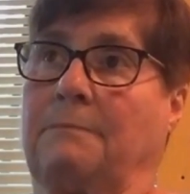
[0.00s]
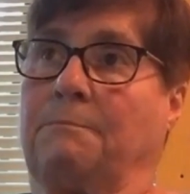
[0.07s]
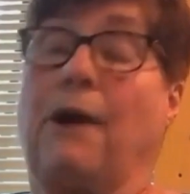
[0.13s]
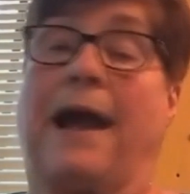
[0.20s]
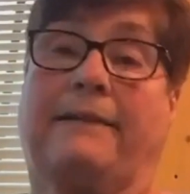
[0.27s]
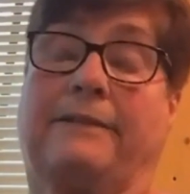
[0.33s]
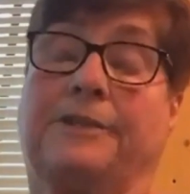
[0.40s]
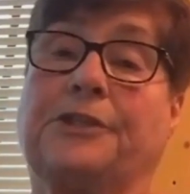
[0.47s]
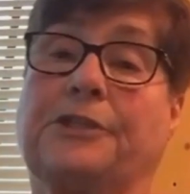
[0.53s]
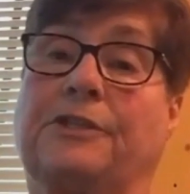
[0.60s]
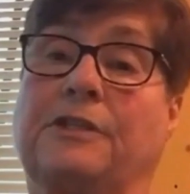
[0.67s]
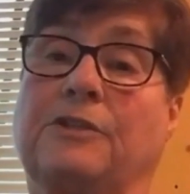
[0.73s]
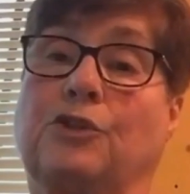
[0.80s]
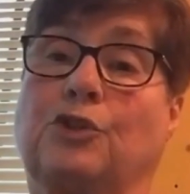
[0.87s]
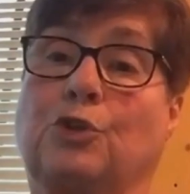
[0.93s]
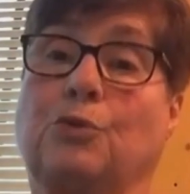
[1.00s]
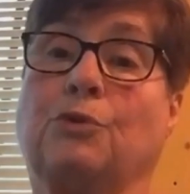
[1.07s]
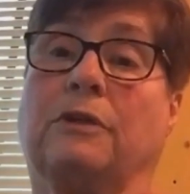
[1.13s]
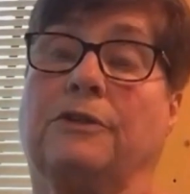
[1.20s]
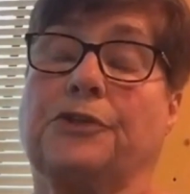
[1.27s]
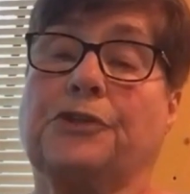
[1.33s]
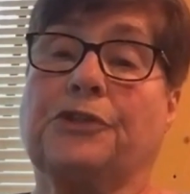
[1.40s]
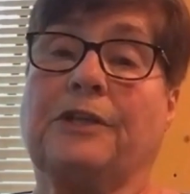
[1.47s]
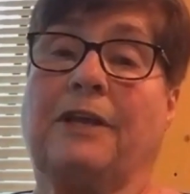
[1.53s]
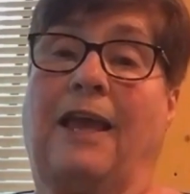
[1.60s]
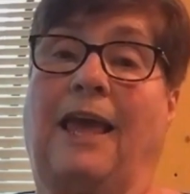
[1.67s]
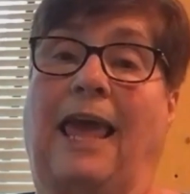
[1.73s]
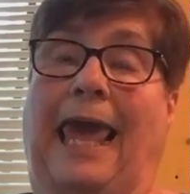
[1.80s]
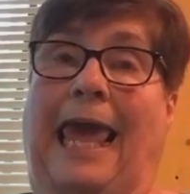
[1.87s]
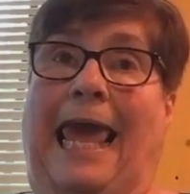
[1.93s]
practices in schools.
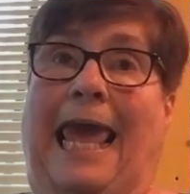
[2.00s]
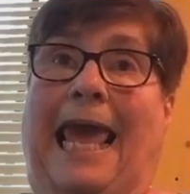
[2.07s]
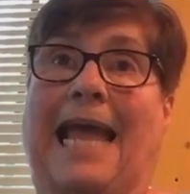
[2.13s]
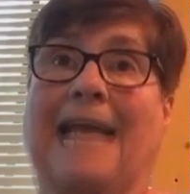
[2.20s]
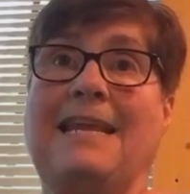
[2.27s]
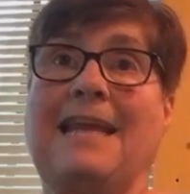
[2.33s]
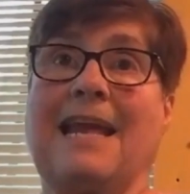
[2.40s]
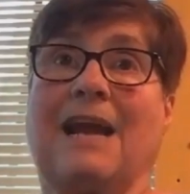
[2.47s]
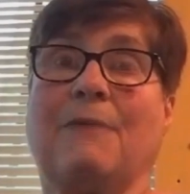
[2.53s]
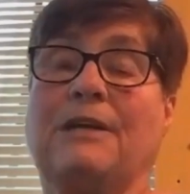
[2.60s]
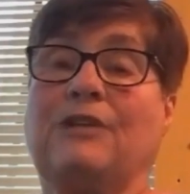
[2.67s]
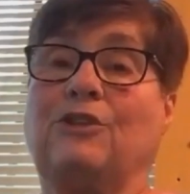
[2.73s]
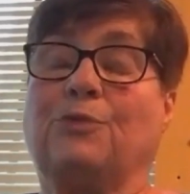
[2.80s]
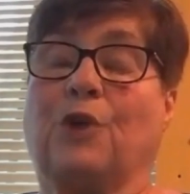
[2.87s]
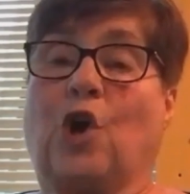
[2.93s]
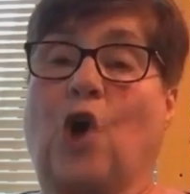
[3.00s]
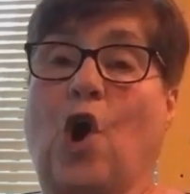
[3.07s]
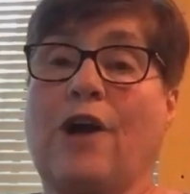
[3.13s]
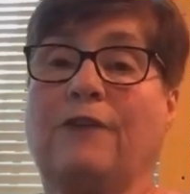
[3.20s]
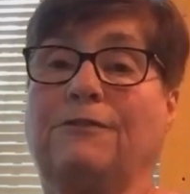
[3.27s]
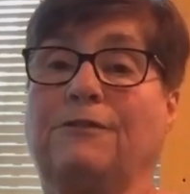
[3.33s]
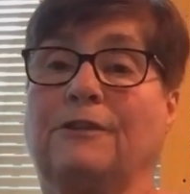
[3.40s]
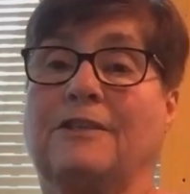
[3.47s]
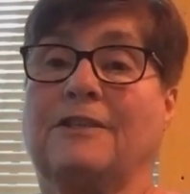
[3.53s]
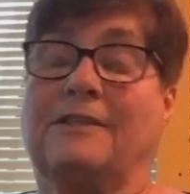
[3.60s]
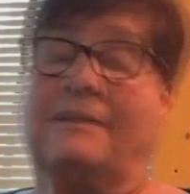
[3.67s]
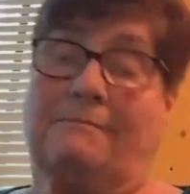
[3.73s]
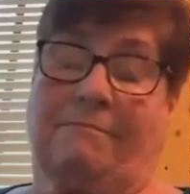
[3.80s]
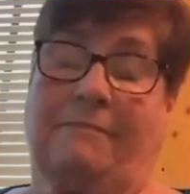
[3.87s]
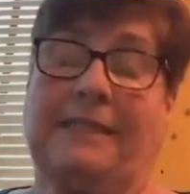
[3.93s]
And yet I went to a
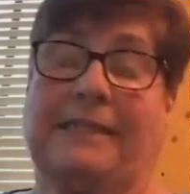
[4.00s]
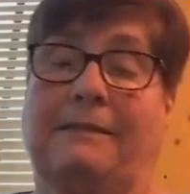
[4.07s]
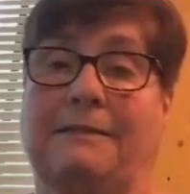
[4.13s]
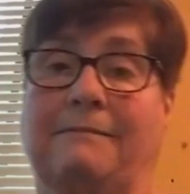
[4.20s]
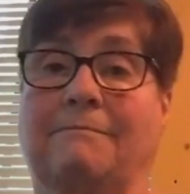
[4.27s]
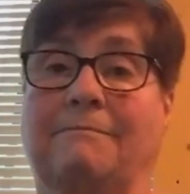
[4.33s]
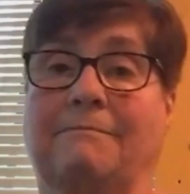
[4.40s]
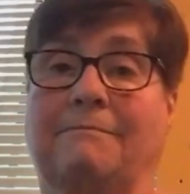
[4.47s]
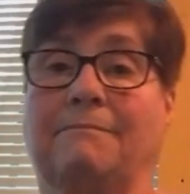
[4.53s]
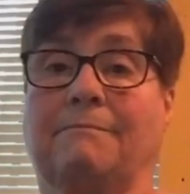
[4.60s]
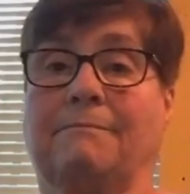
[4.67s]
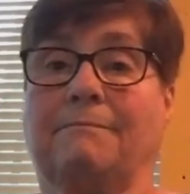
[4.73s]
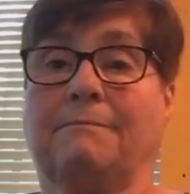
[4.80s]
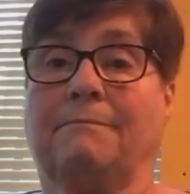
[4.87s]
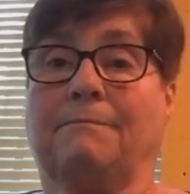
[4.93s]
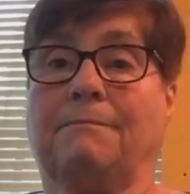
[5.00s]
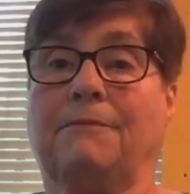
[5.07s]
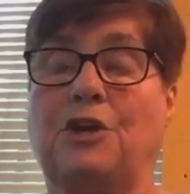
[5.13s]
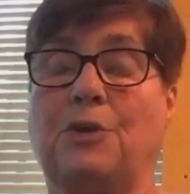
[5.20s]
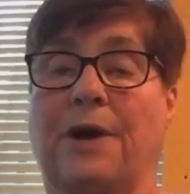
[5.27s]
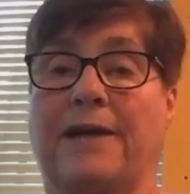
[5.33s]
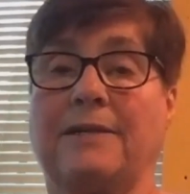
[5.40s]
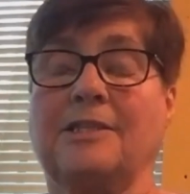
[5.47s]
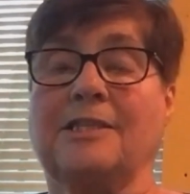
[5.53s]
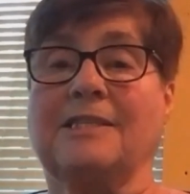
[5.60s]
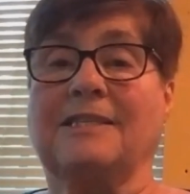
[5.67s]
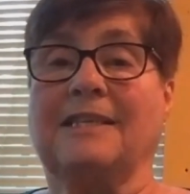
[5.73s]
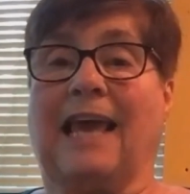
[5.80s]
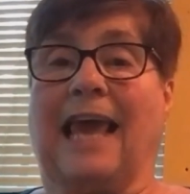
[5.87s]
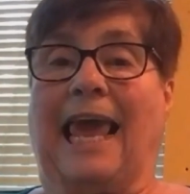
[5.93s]
conference in the US,
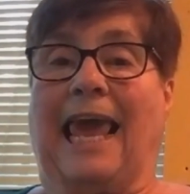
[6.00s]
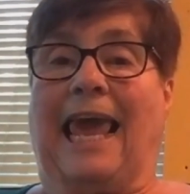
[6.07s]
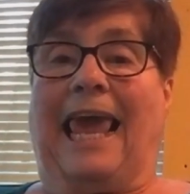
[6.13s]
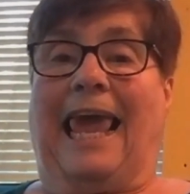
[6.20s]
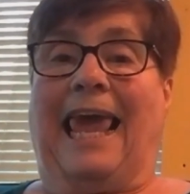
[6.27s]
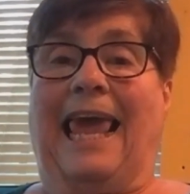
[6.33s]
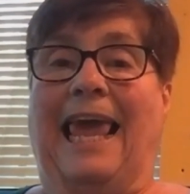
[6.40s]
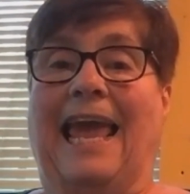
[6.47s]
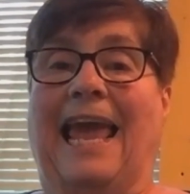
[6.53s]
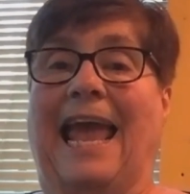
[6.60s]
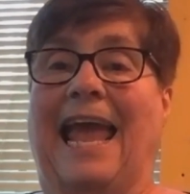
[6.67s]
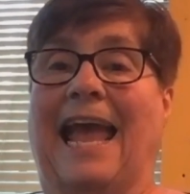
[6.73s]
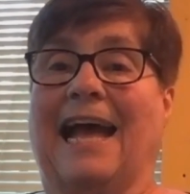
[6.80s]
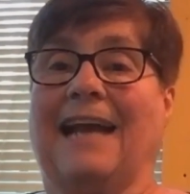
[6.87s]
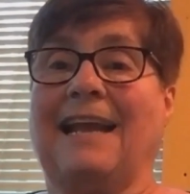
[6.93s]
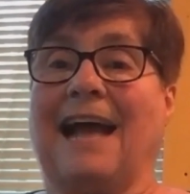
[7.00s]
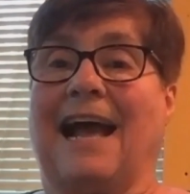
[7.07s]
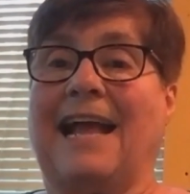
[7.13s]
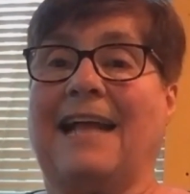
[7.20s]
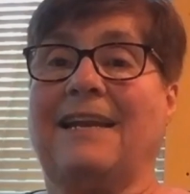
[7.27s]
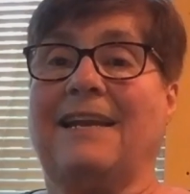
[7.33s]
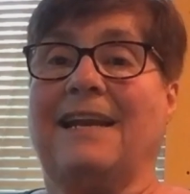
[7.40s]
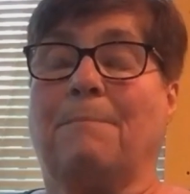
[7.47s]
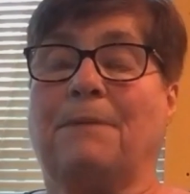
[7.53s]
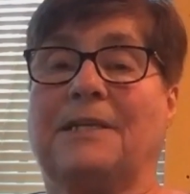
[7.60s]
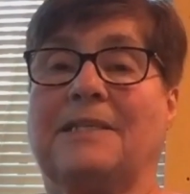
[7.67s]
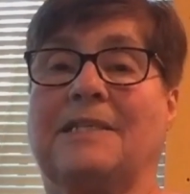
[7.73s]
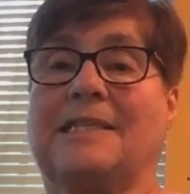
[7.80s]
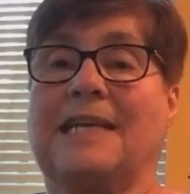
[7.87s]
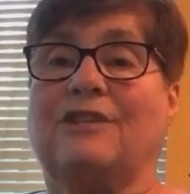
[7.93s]
and I ended up in
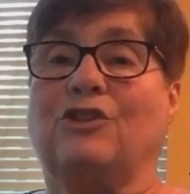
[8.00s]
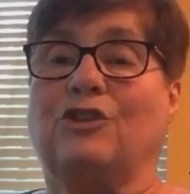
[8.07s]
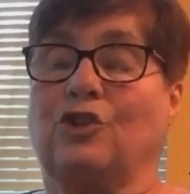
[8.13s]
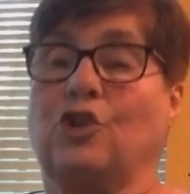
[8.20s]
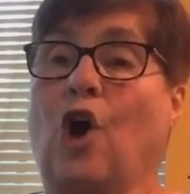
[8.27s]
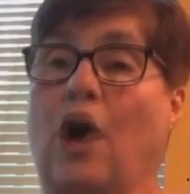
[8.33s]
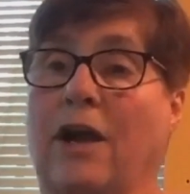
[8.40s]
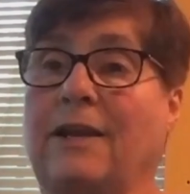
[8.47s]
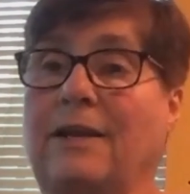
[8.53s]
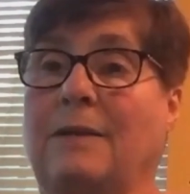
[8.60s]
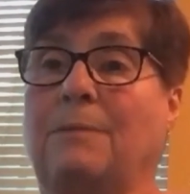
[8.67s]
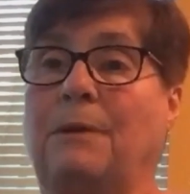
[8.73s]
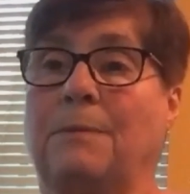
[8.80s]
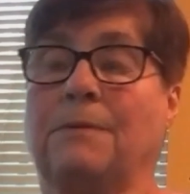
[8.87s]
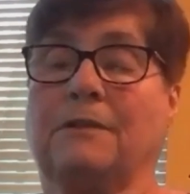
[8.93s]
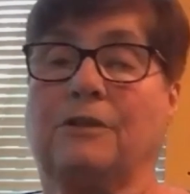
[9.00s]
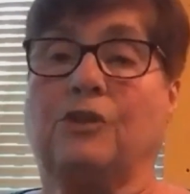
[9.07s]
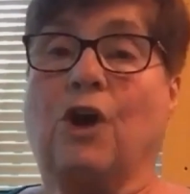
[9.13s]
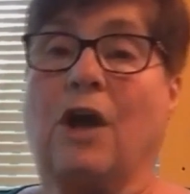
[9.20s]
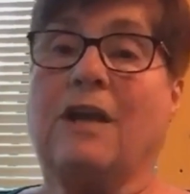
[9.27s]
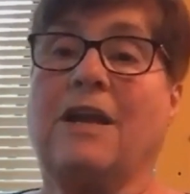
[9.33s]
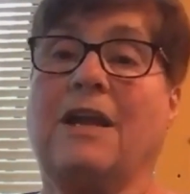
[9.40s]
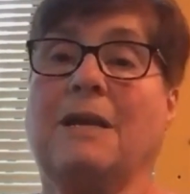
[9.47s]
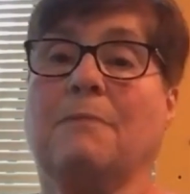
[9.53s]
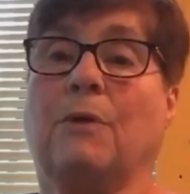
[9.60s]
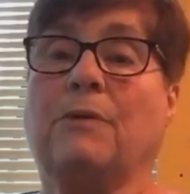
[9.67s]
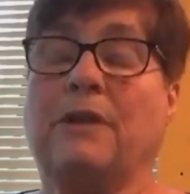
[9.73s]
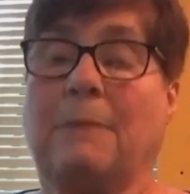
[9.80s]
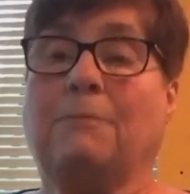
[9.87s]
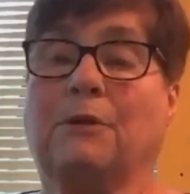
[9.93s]
a session talking to people and talking
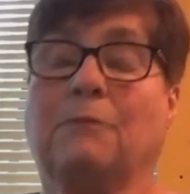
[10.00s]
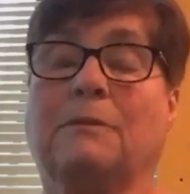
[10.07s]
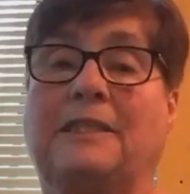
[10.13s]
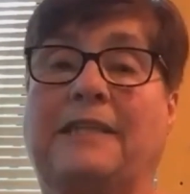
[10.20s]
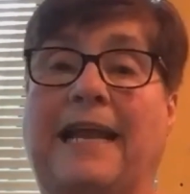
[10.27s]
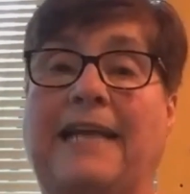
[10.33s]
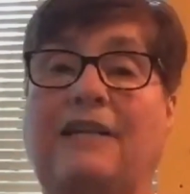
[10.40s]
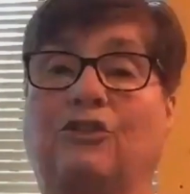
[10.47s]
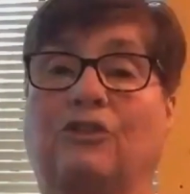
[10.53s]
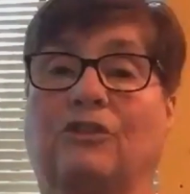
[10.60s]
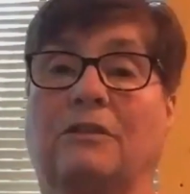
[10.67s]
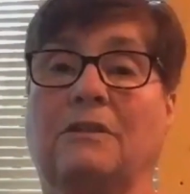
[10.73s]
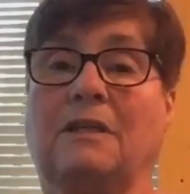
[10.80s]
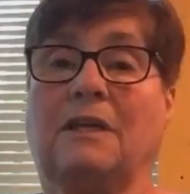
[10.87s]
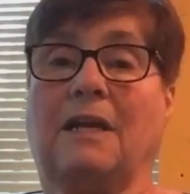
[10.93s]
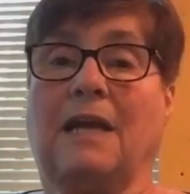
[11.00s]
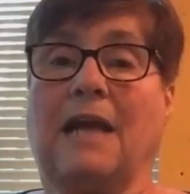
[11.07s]
about implementation.